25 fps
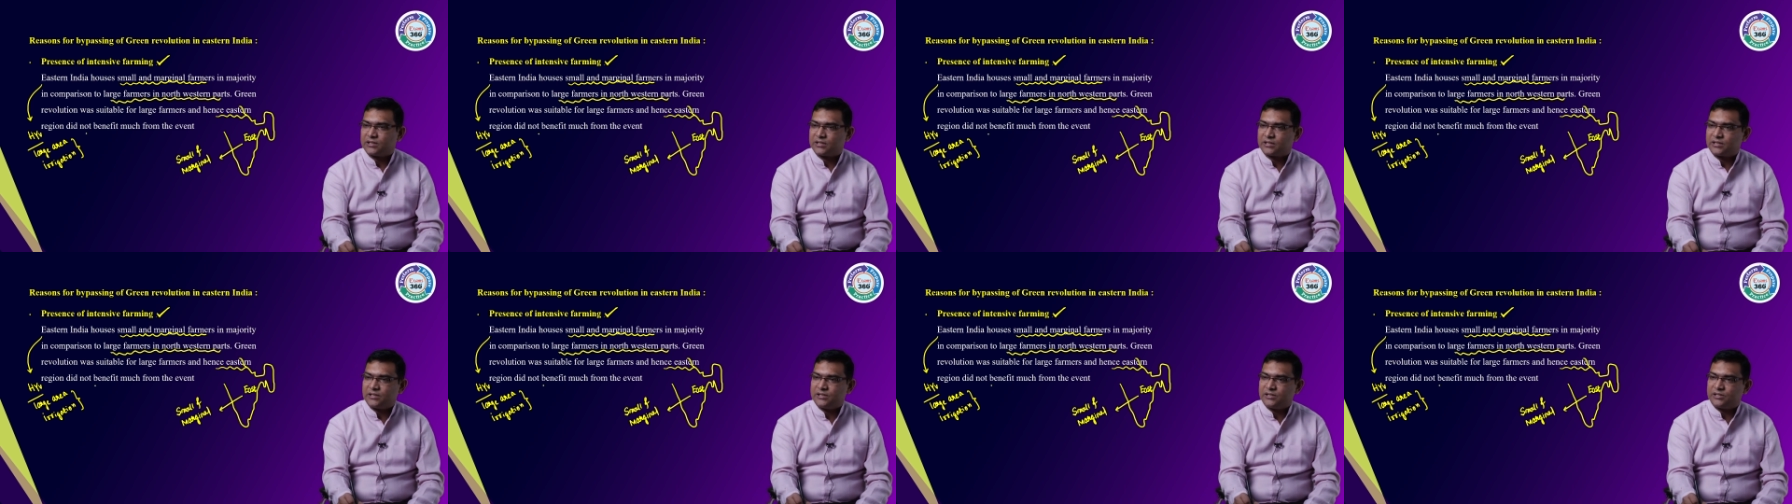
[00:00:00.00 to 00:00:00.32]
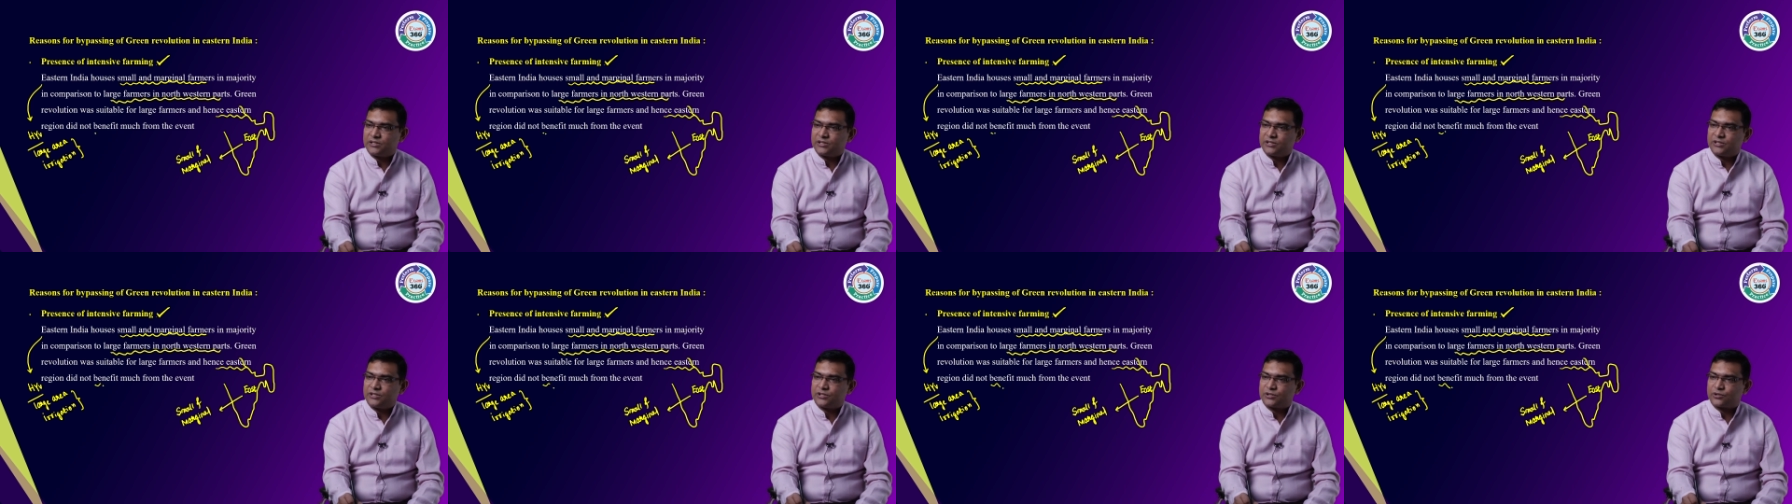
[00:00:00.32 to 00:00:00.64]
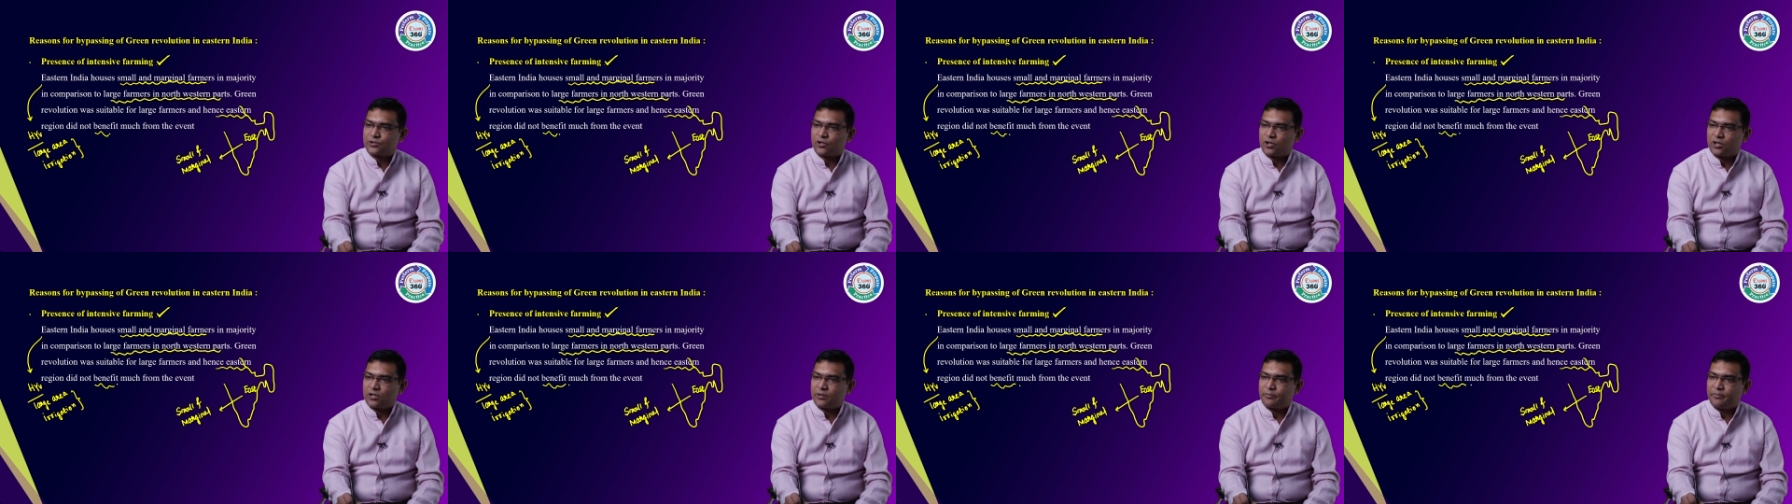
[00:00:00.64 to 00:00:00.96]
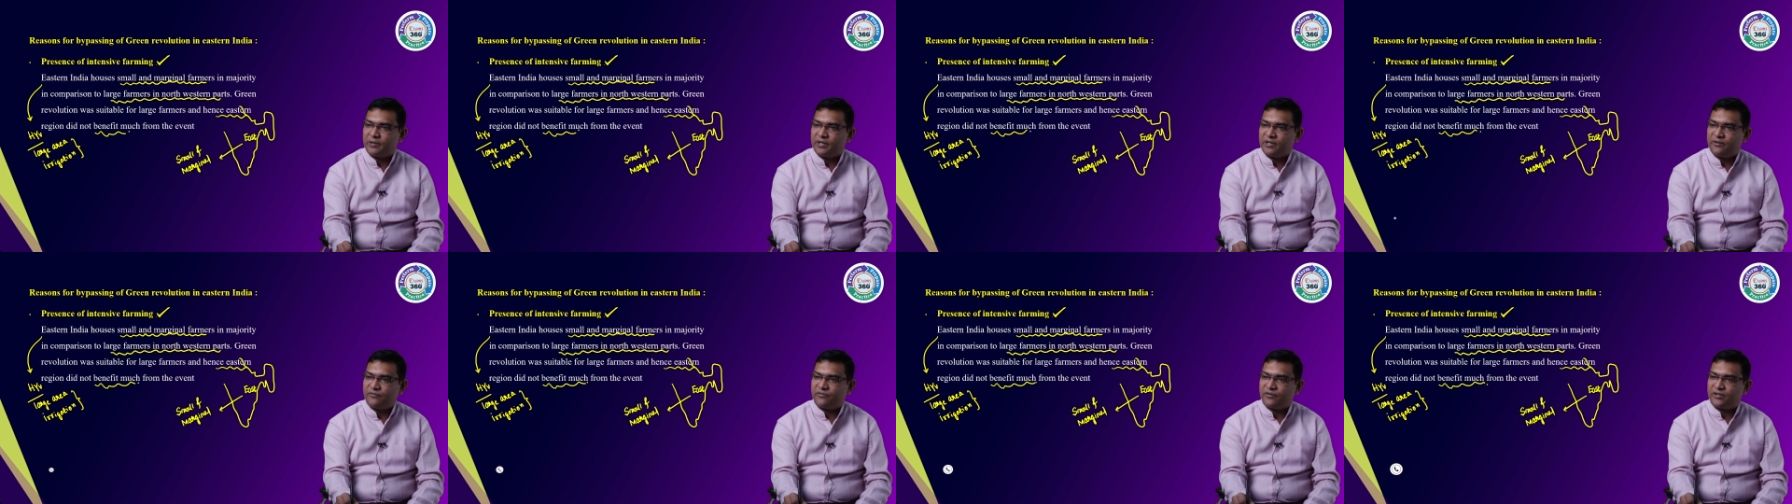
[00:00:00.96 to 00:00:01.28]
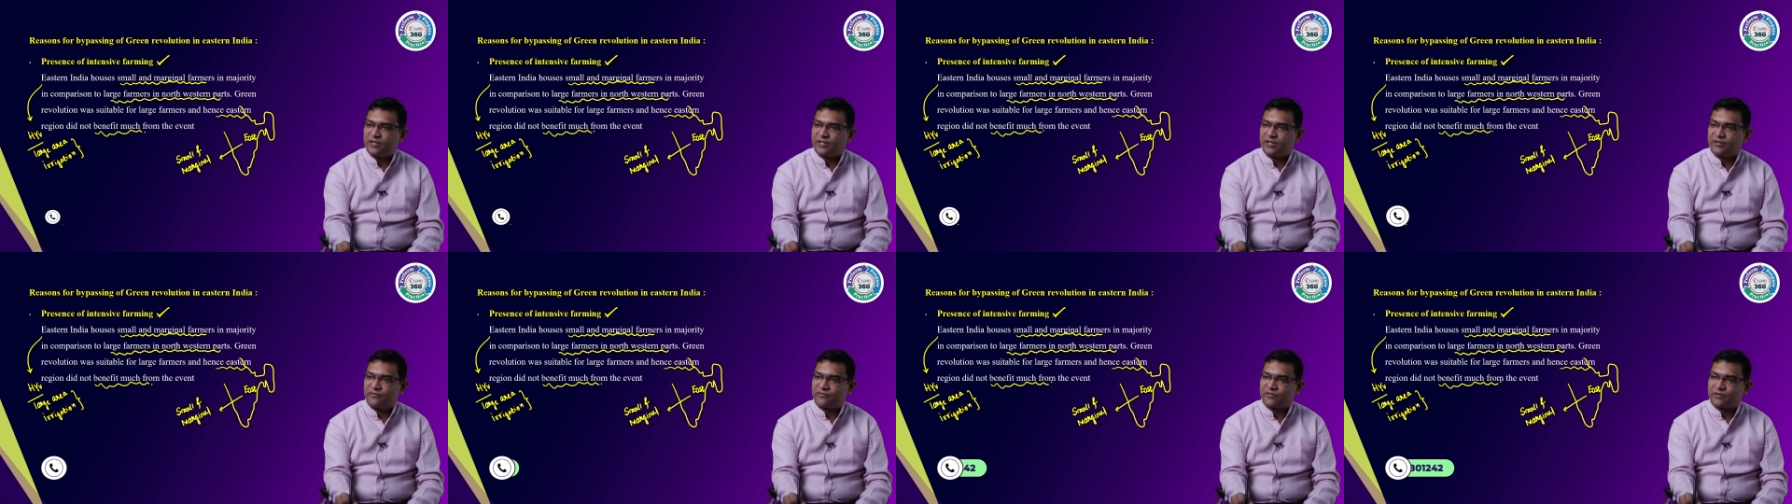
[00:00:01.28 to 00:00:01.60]
region is not
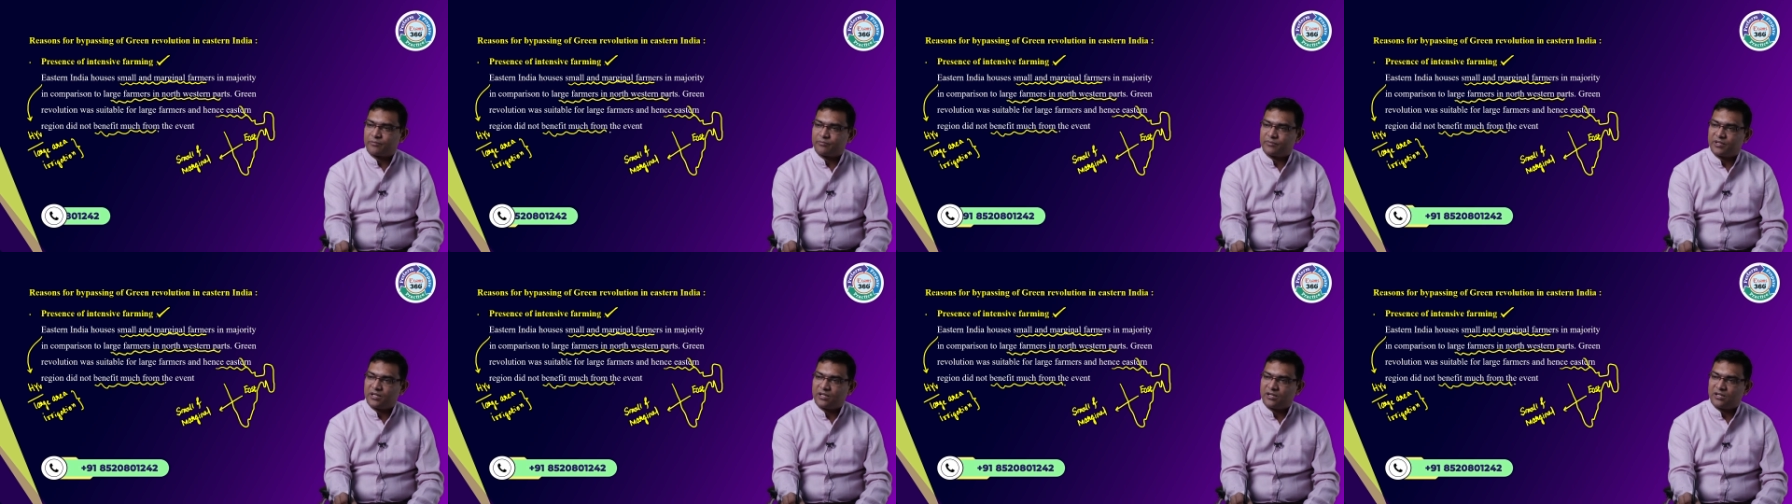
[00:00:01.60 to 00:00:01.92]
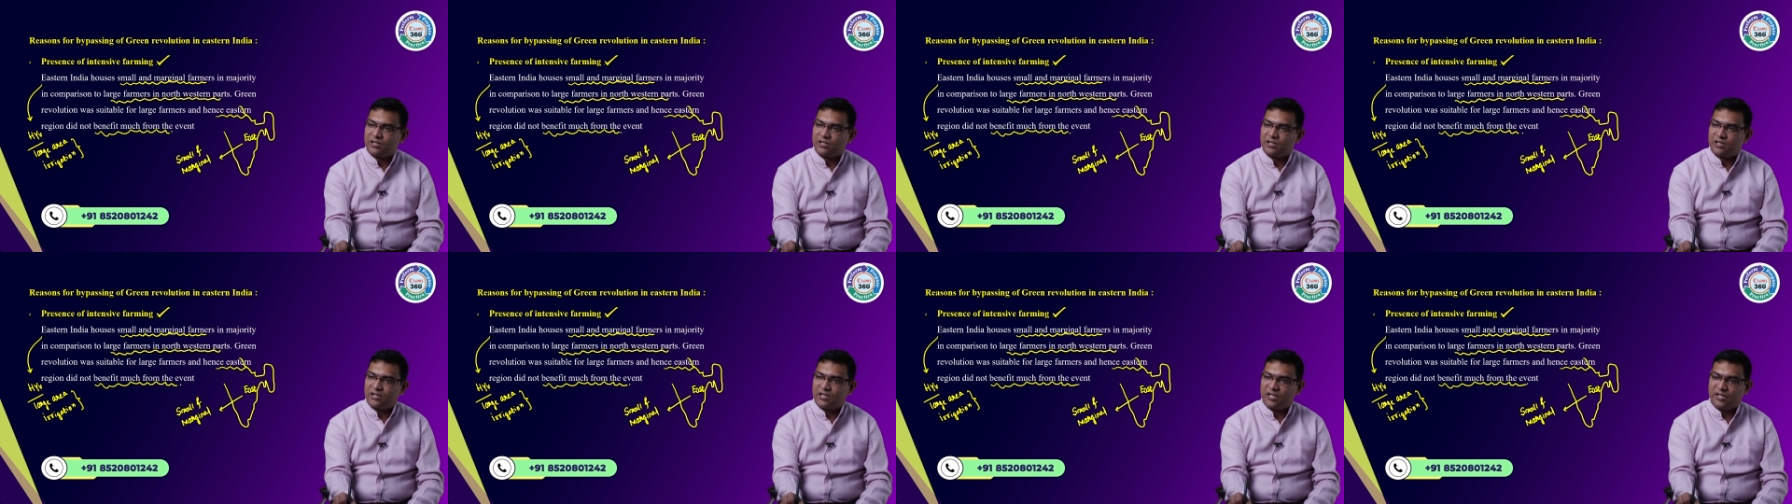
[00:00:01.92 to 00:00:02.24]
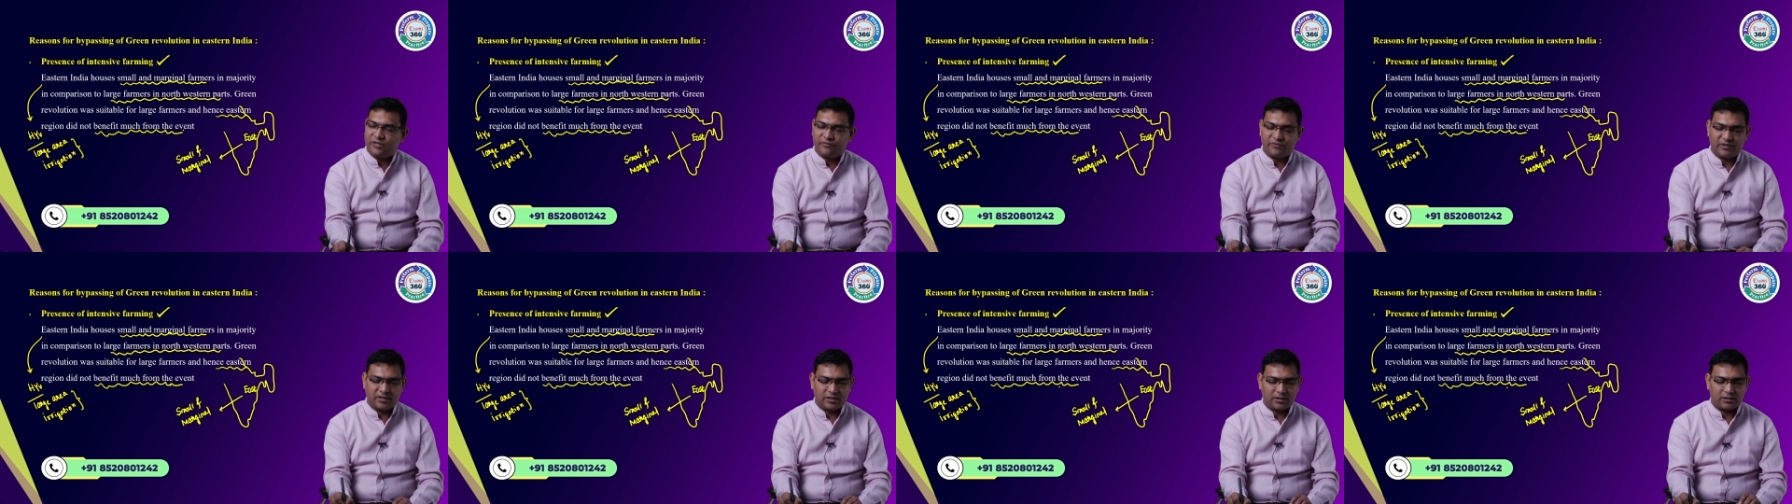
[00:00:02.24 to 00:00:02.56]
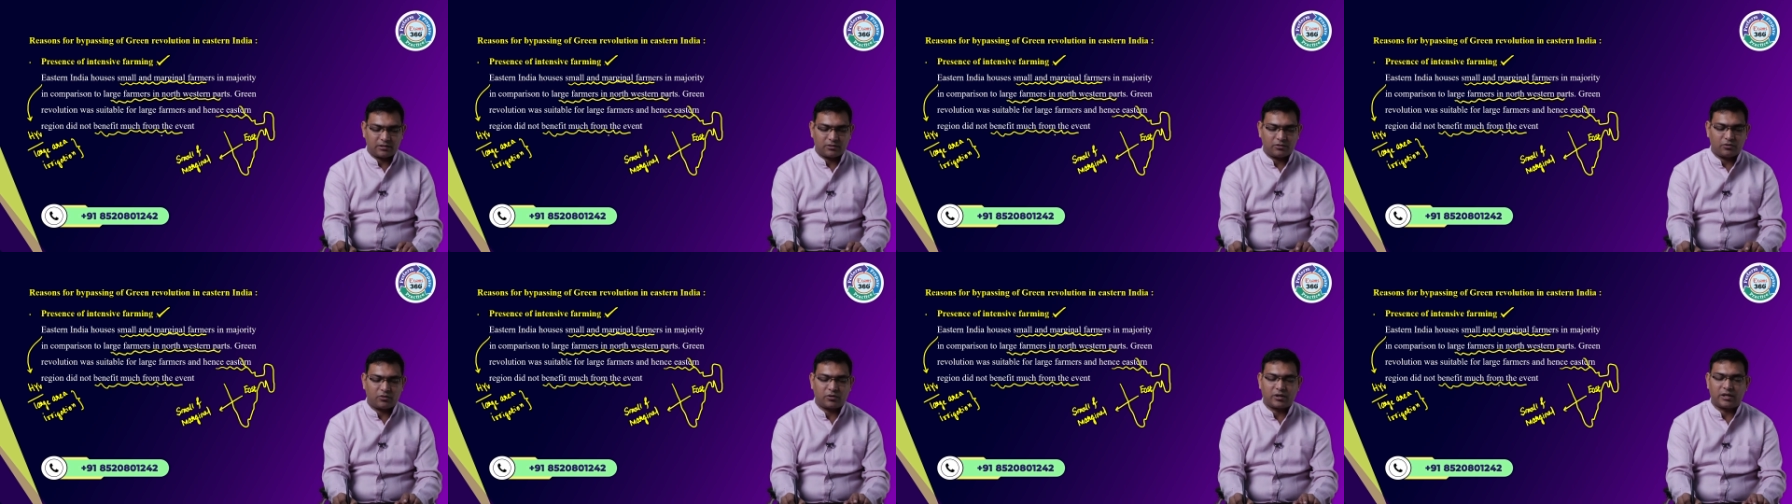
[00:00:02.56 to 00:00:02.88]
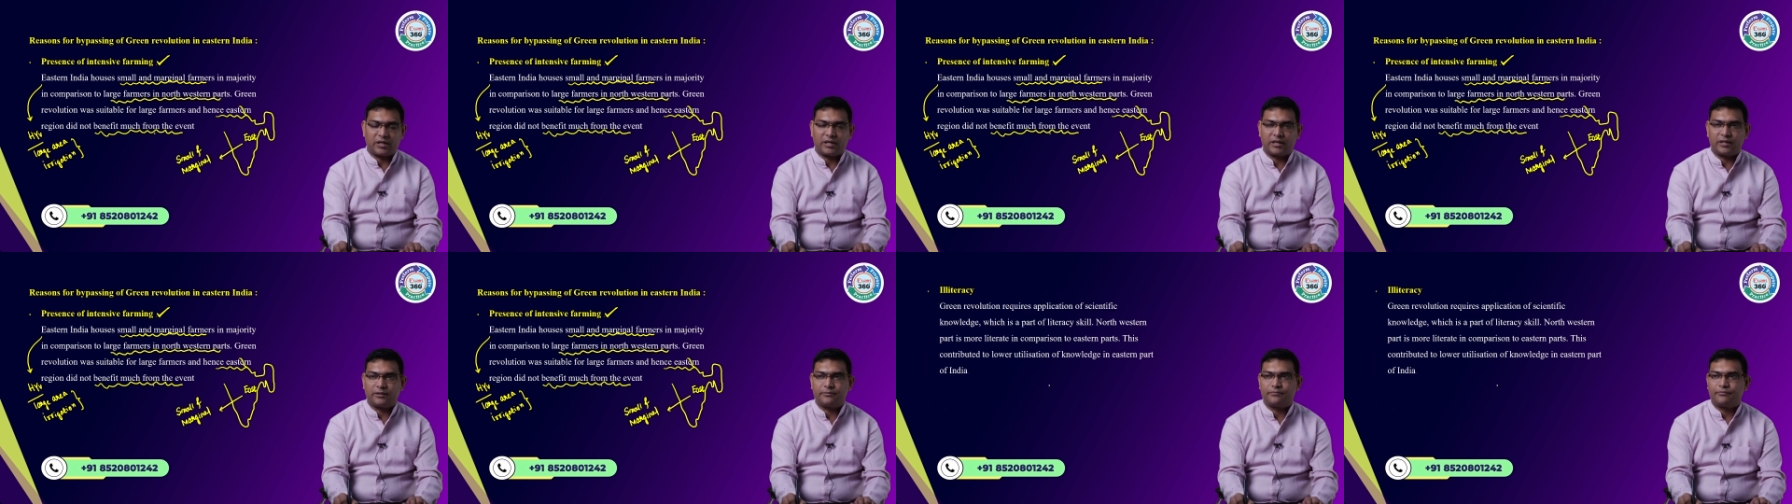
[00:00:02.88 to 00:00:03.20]
benefited from the event.
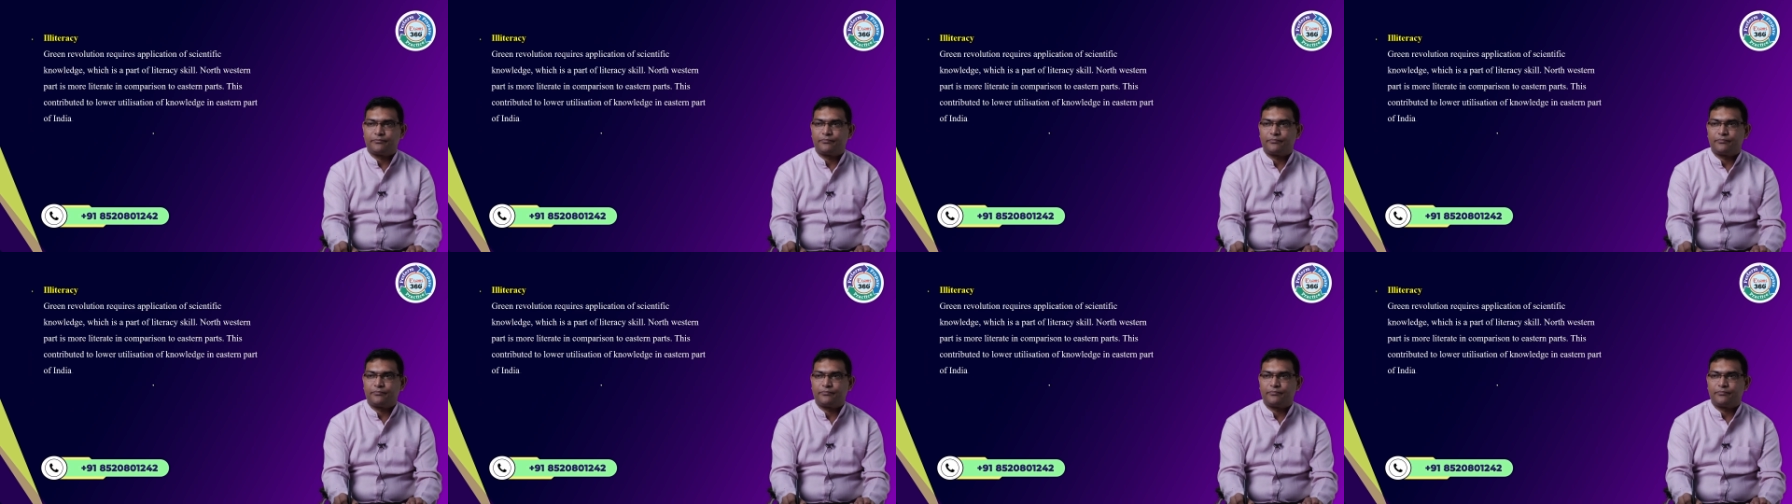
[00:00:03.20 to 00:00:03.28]
Okati.